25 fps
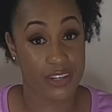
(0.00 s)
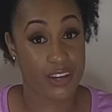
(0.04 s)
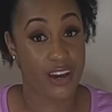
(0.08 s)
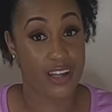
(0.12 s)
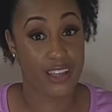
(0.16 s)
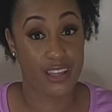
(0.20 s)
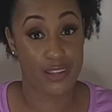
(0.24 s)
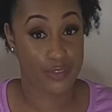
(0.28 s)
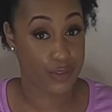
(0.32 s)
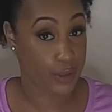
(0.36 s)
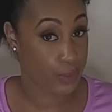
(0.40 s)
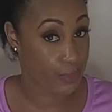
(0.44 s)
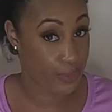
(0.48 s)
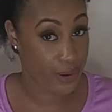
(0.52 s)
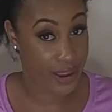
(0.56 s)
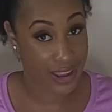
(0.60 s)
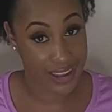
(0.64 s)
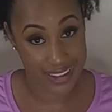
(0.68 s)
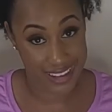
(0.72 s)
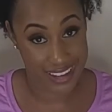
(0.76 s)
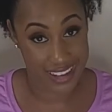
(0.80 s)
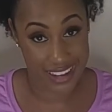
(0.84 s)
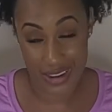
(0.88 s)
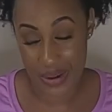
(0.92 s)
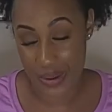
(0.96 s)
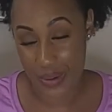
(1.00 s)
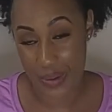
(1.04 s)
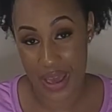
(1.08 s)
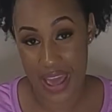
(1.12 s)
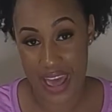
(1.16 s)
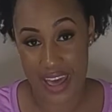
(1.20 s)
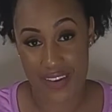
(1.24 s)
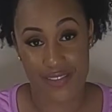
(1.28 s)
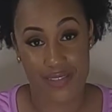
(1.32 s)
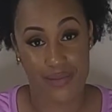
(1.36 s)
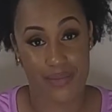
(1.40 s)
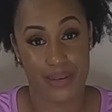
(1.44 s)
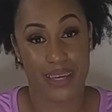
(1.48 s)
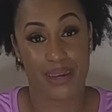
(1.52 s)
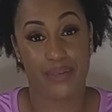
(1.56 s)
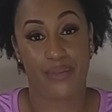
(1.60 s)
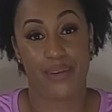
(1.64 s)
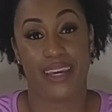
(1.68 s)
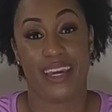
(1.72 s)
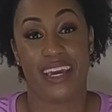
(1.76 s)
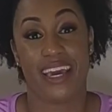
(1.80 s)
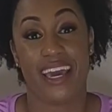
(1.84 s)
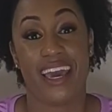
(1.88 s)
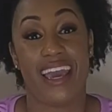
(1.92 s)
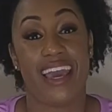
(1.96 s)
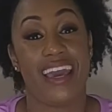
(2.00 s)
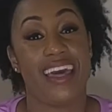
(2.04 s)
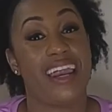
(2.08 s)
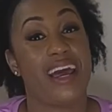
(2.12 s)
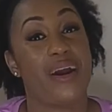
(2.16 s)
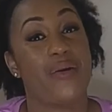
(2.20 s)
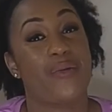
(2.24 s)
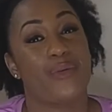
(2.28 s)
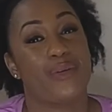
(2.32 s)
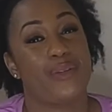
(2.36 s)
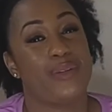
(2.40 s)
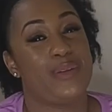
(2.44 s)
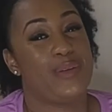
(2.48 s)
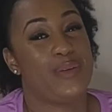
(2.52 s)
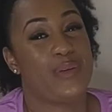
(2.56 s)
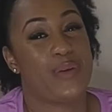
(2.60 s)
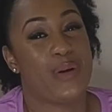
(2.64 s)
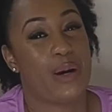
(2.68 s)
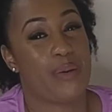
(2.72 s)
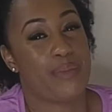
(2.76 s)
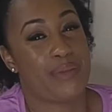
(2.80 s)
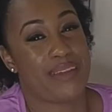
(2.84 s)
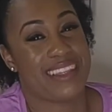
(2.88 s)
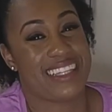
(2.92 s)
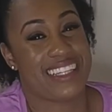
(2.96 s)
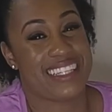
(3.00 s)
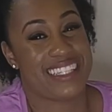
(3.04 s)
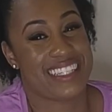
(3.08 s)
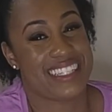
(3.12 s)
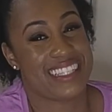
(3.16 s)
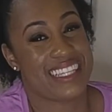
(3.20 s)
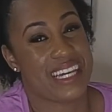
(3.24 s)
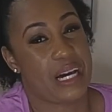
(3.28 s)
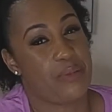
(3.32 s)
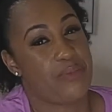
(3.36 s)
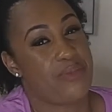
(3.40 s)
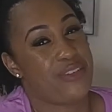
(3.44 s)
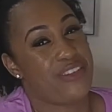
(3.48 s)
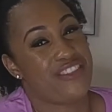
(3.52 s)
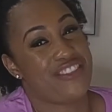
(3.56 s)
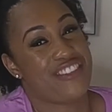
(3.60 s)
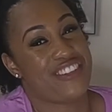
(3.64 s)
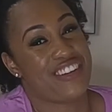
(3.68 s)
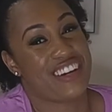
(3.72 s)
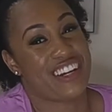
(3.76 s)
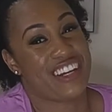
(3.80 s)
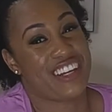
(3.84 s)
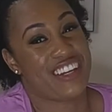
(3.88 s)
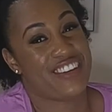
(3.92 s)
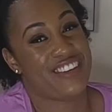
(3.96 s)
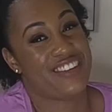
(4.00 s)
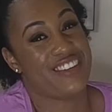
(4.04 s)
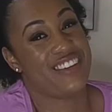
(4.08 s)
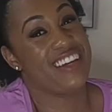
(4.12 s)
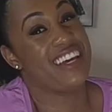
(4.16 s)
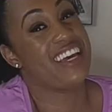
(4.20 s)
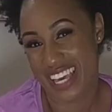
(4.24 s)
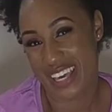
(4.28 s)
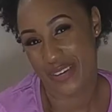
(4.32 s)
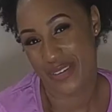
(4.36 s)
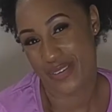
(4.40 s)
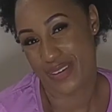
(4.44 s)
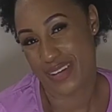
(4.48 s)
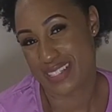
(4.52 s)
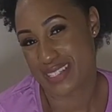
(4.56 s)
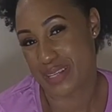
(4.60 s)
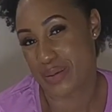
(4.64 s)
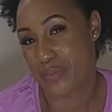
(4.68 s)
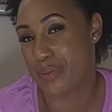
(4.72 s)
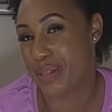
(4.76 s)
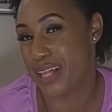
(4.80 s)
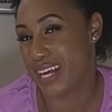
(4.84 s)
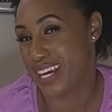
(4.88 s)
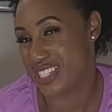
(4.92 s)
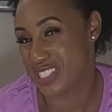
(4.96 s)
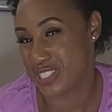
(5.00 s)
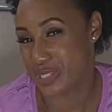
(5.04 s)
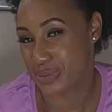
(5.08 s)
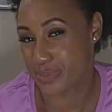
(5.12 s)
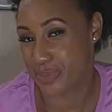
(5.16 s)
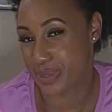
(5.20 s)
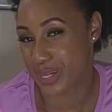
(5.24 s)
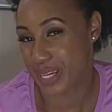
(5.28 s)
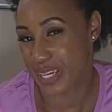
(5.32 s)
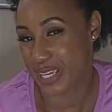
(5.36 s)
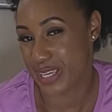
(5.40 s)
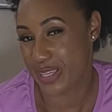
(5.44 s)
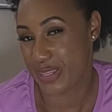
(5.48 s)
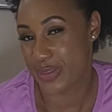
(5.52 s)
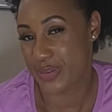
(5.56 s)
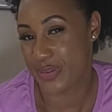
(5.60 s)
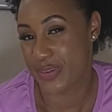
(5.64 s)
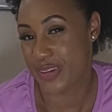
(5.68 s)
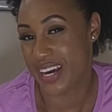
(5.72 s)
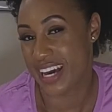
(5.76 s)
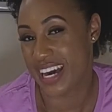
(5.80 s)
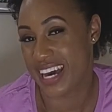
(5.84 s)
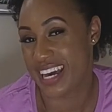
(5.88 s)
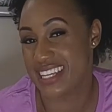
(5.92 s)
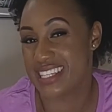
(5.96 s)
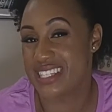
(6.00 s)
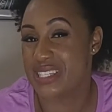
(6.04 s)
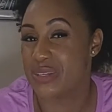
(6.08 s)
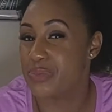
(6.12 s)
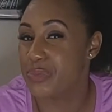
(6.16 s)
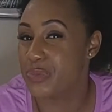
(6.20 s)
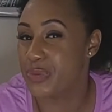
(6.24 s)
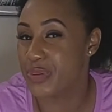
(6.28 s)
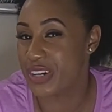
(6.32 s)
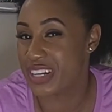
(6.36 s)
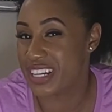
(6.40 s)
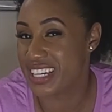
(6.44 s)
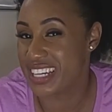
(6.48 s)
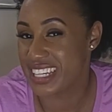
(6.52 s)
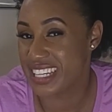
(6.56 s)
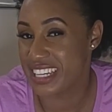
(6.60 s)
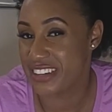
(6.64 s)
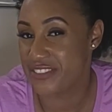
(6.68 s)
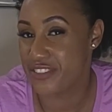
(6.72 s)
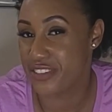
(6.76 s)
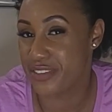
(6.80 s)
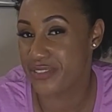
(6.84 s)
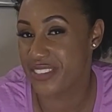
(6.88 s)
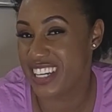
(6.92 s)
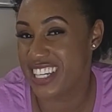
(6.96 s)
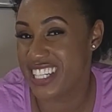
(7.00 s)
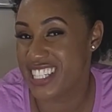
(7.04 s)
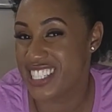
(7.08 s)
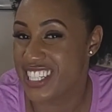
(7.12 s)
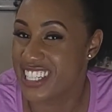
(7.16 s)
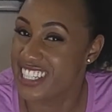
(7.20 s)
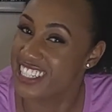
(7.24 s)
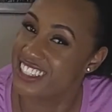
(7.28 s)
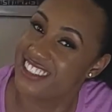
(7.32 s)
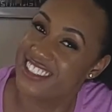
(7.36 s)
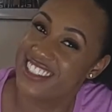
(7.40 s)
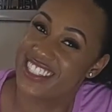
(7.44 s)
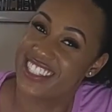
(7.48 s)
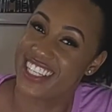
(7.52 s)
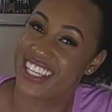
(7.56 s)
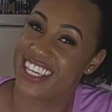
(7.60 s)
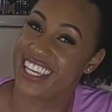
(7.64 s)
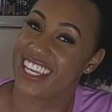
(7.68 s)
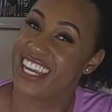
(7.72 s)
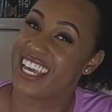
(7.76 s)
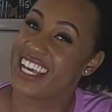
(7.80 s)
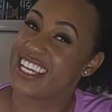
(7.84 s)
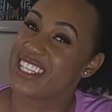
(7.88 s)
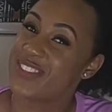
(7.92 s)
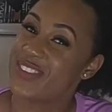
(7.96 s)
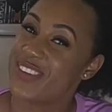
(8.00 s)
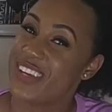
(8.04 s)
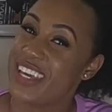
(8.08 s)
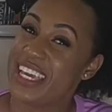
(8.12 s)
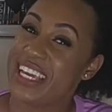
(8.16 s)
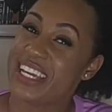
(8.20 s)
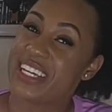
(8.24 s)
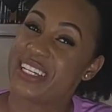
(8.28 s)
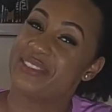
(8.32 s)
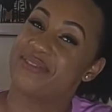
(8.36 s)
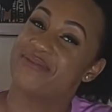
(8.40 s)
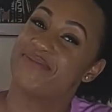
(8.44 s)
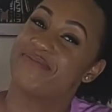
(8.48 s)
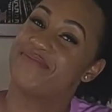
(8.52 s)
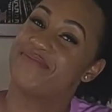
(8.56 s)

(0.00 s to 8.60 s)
doll if you're pregnant and don't have a baby yet. And I really do hope that this is helpful for you. It was a pleasure bringing you guys some more good information. See you next week.